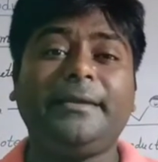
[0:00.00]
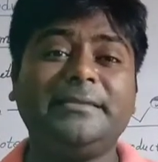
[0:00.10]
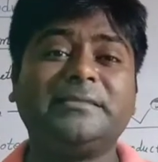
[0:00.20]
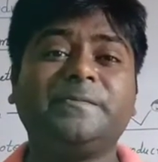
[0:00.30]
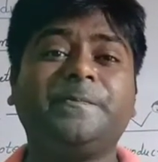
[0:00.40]

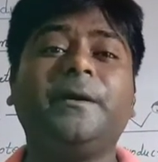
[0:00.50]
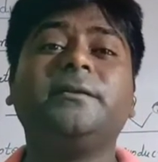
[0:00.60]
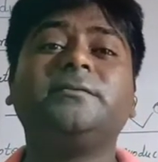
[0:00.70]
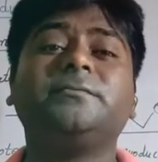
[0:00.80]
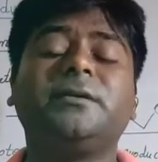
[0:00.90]

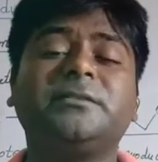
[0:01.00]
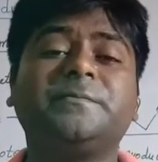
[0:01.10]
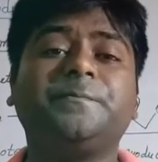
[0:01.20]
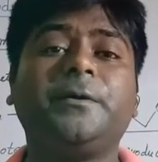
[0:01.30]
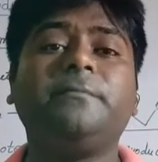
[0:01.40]

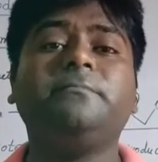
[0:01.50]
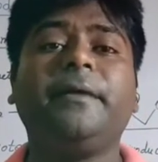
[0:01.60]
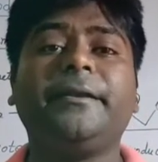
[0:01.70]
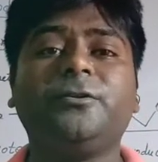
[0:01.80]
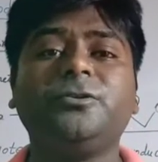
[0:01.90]

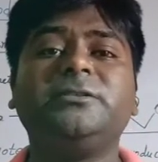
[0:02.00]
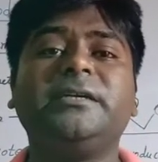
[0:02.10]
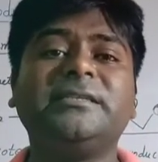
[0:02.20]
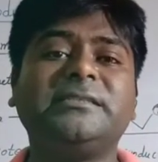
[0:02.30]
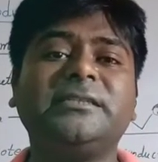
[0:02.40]

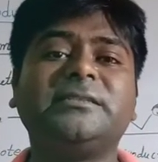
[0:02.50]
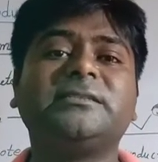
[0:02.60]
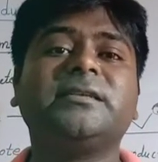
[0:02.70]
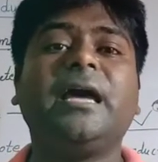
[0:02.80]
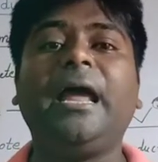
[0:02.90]
spermatogenesis